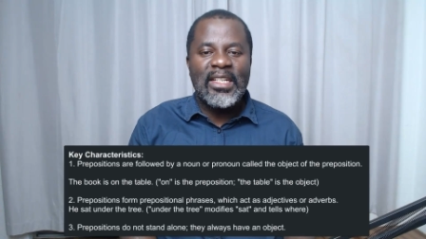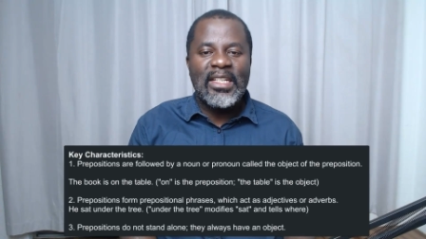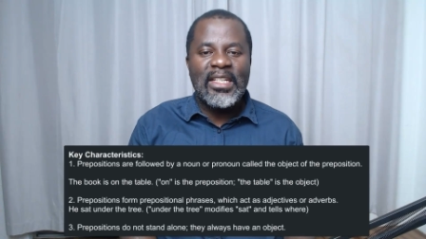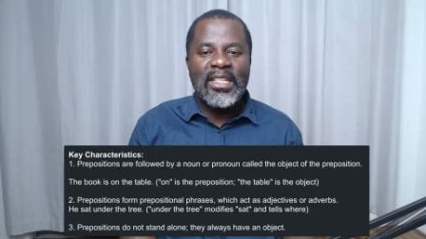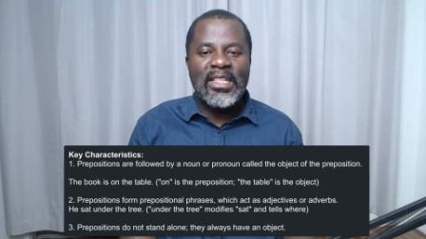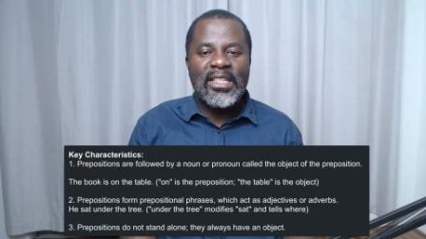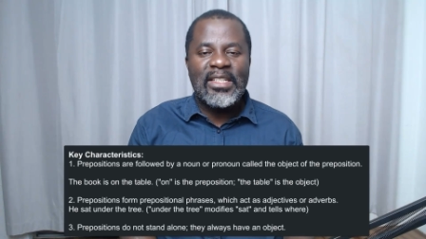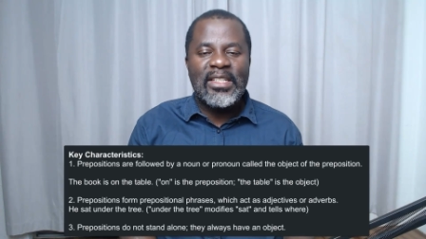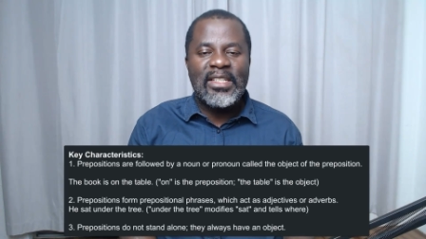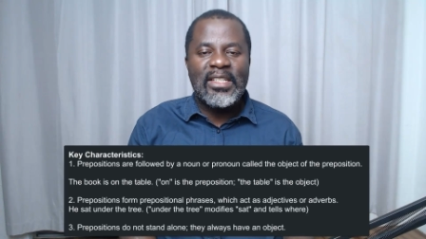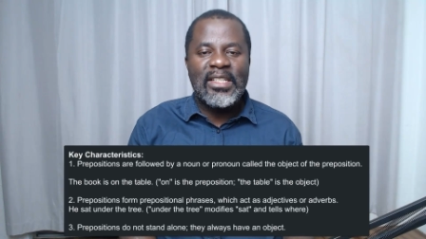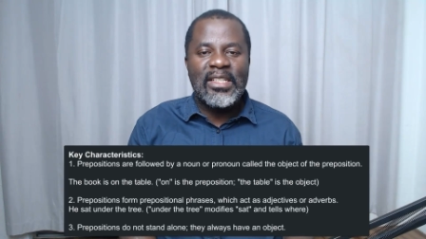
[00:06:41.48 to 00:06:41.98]

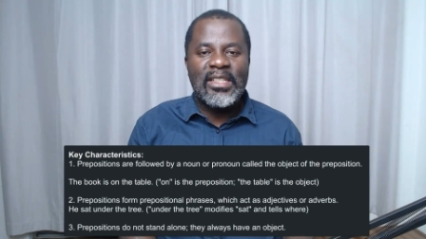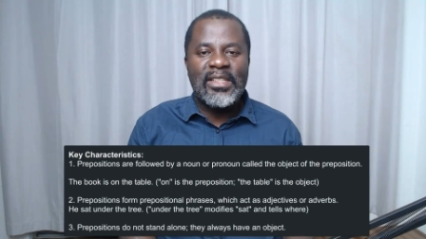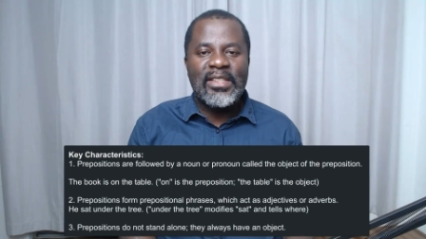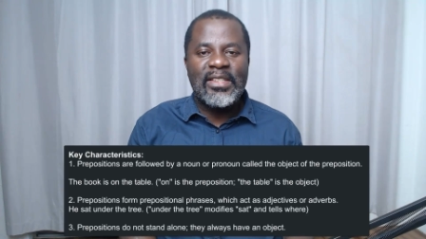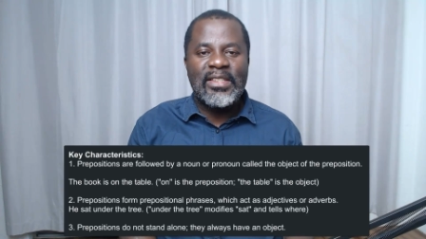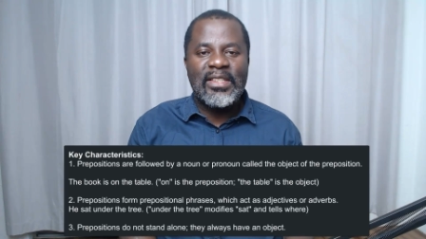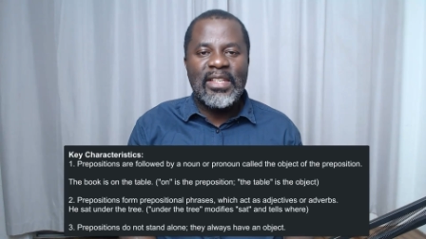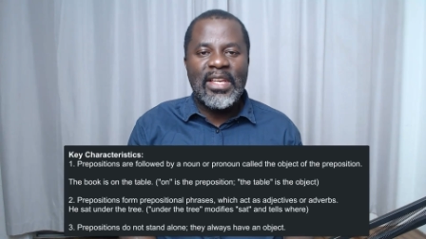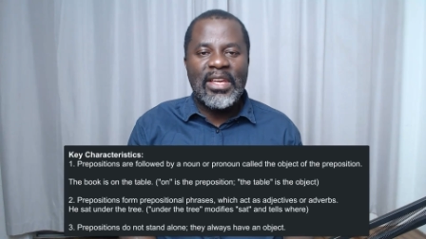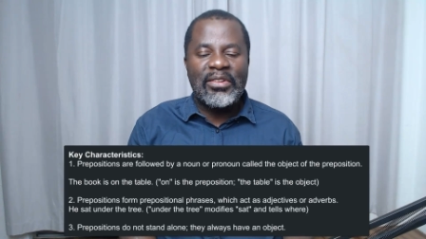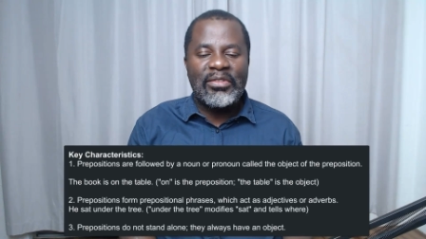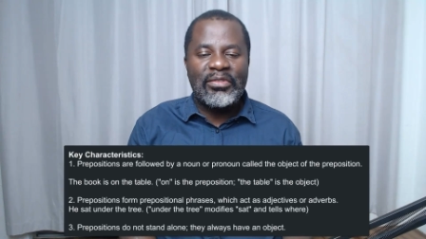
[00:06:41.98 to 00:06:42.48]
it
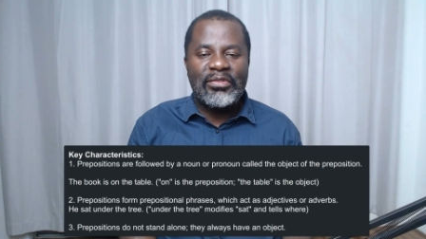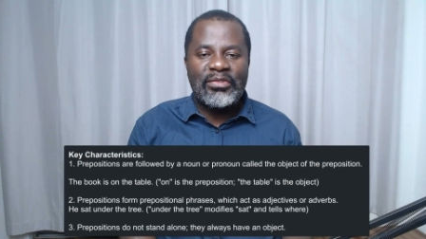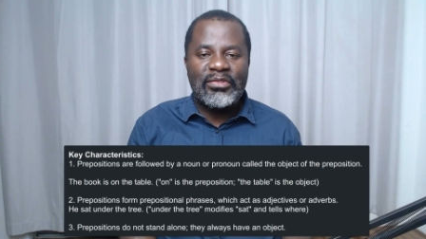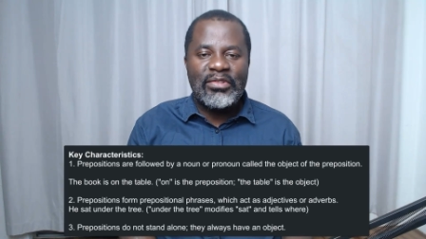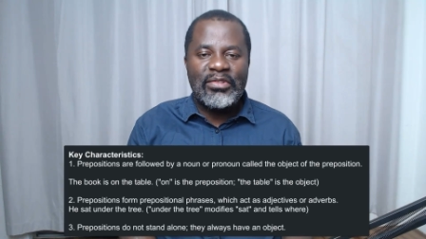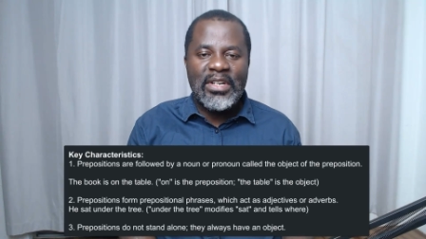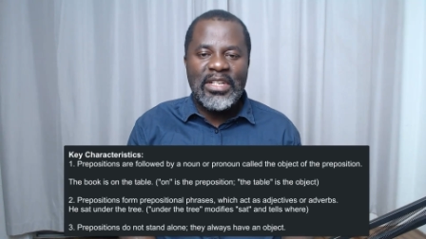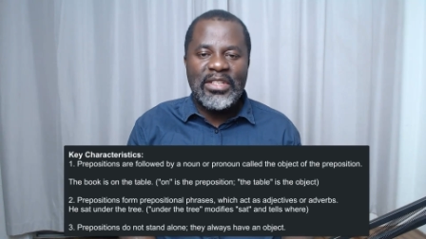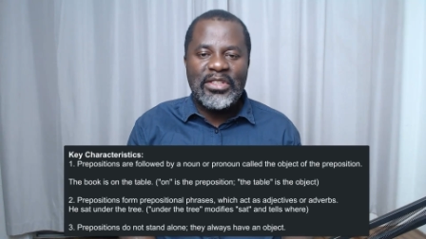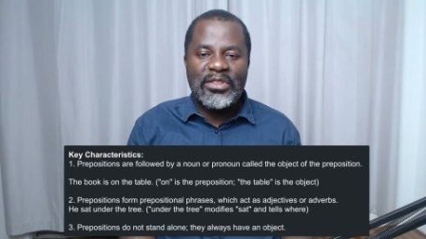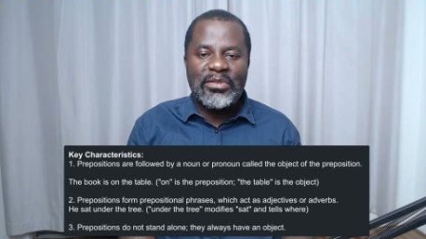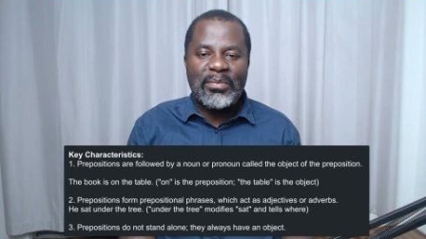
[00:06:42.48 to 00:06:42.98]
is a
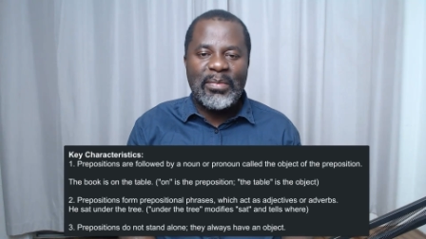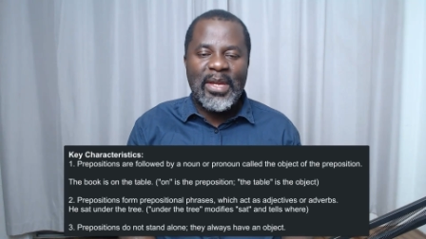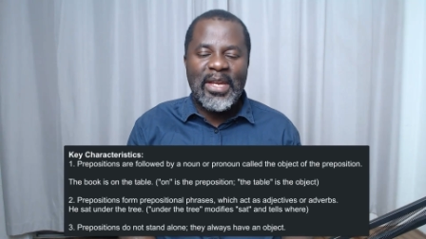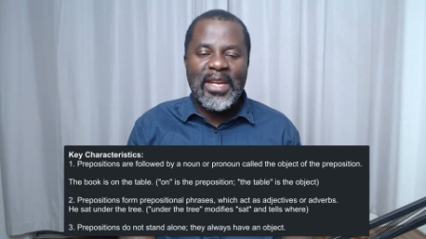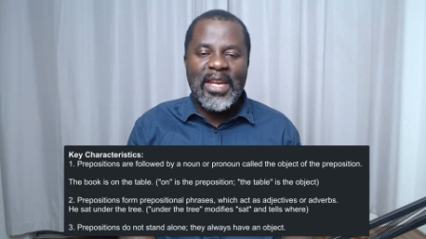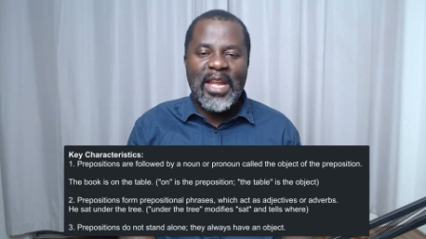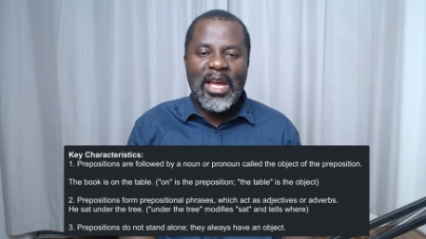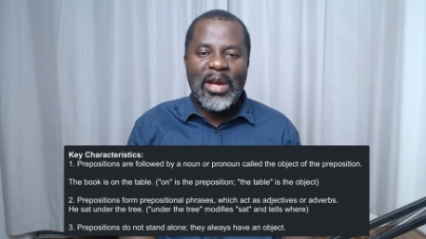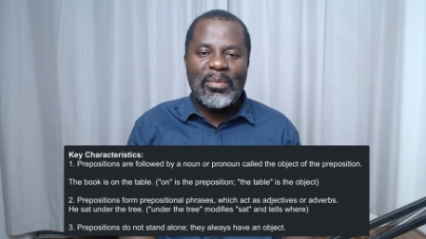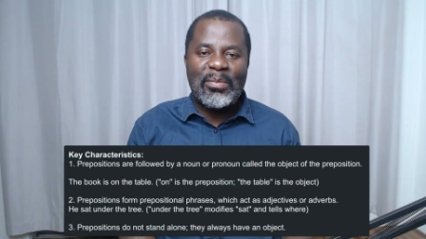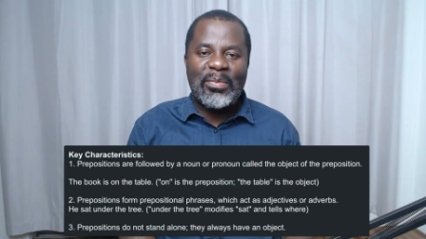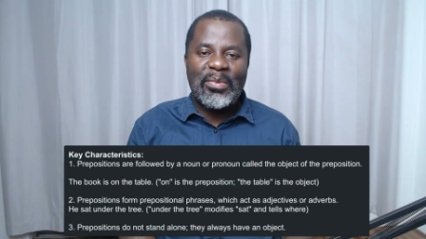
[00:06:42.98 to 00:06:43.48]
phrase
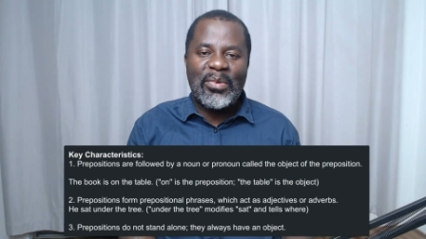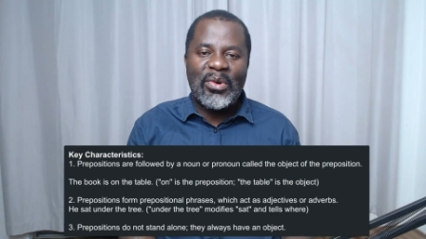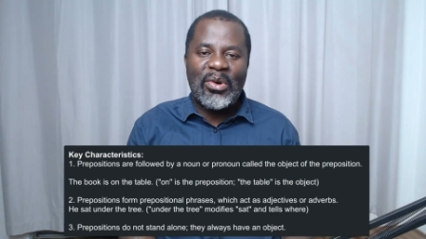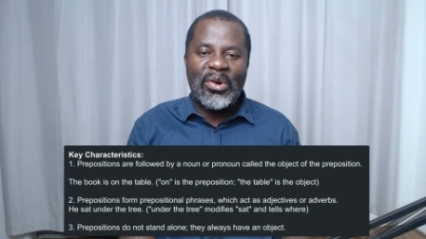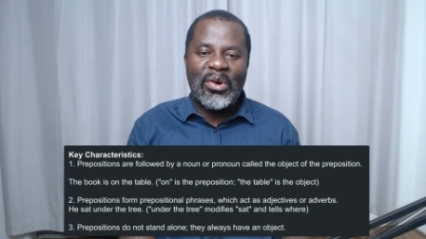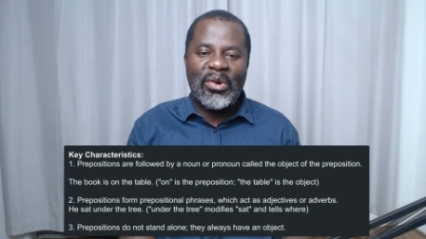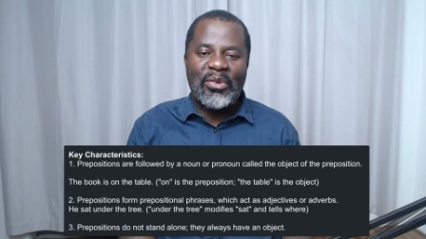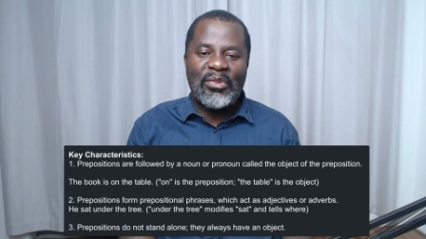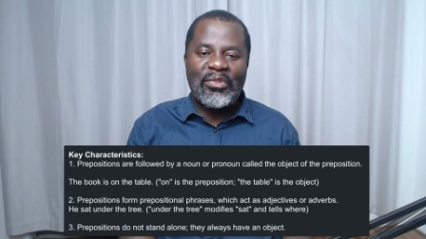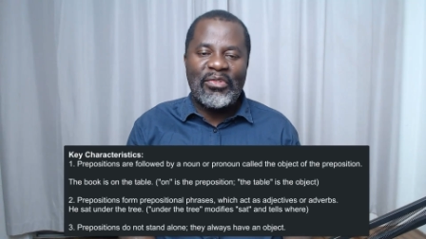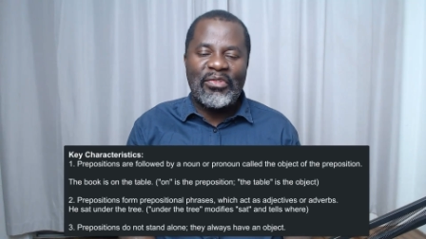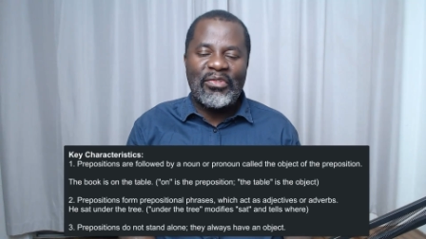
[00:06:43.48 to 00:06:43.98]
made up
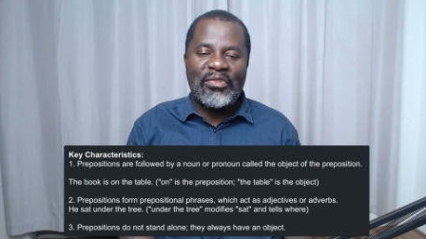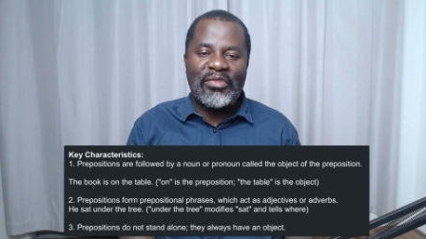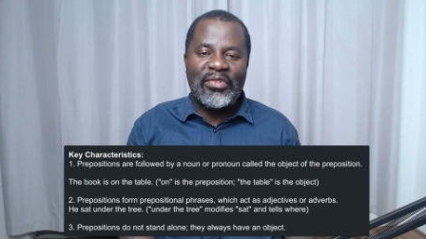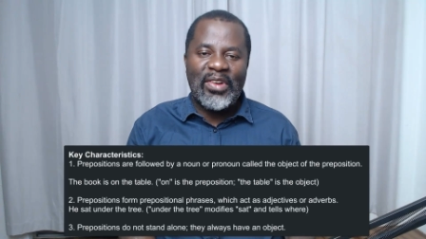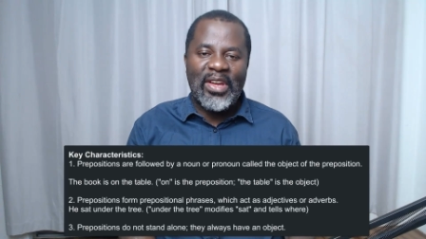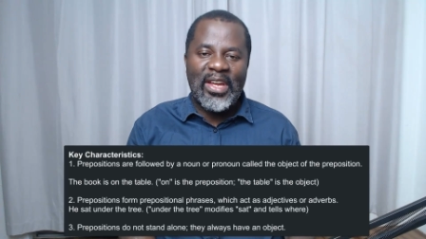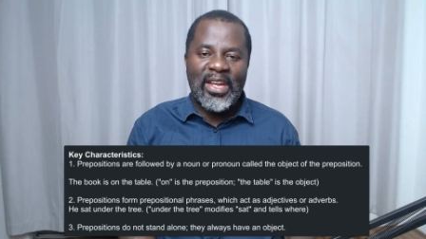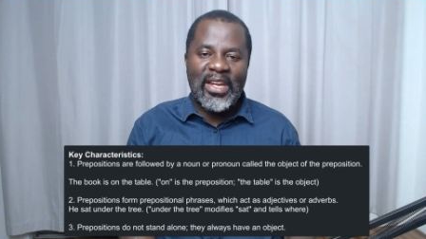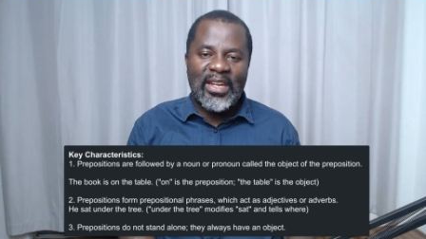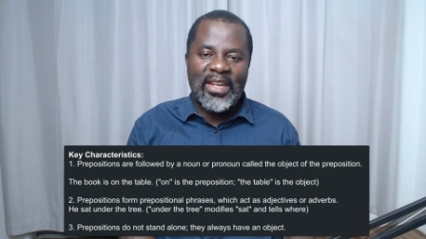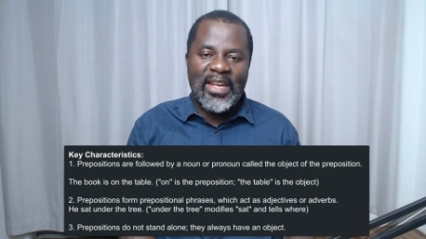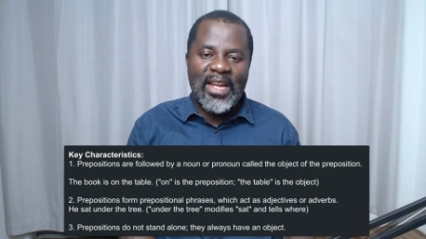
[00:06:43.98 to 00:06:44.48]
of
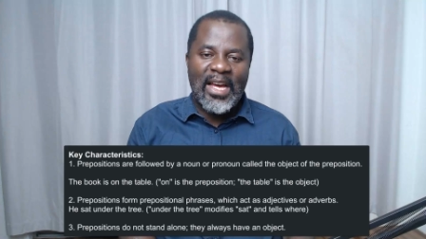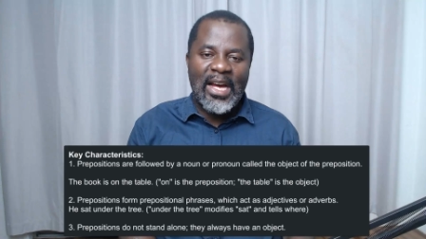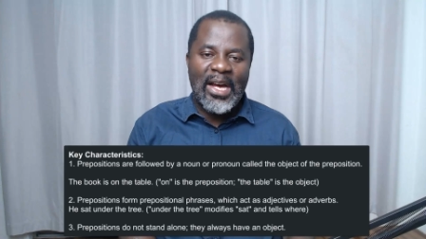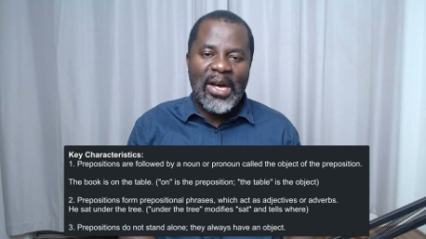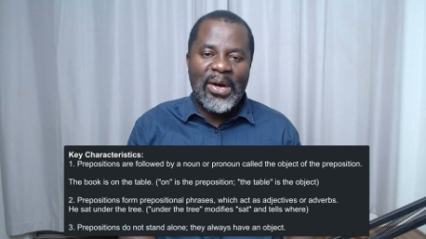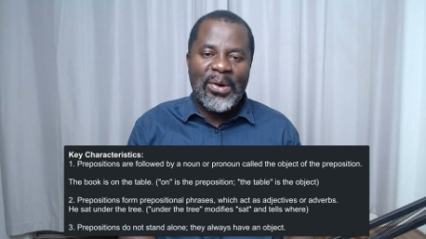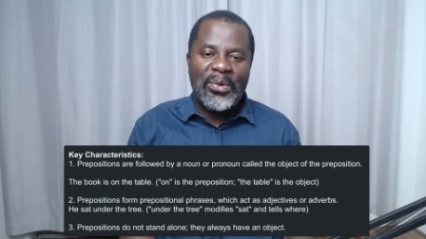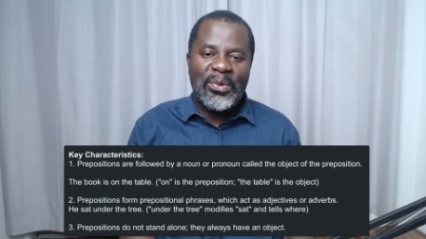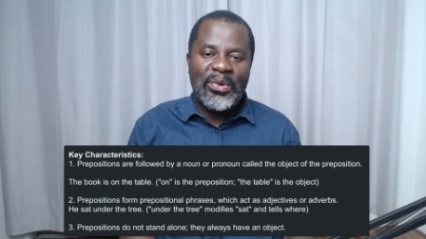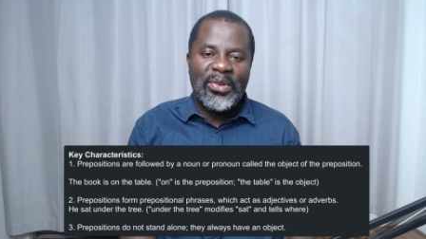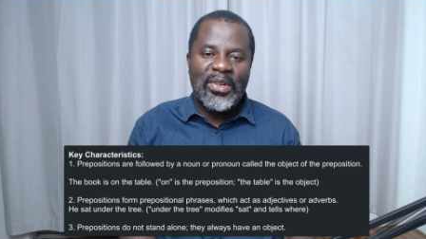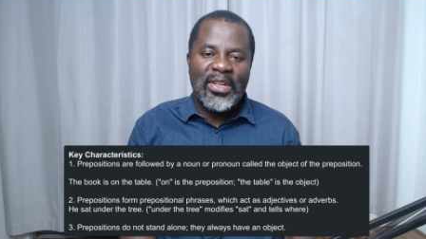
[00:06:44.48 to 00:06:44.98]
a
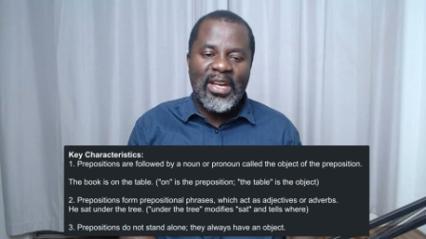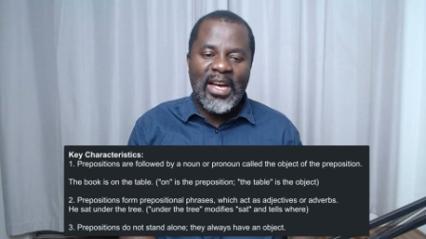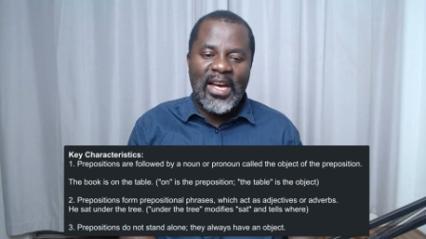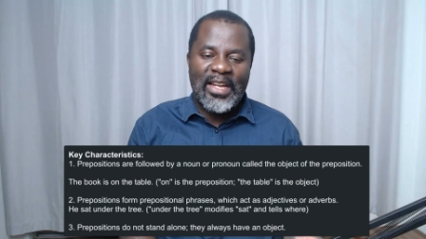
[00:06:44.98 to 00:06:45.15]
noun,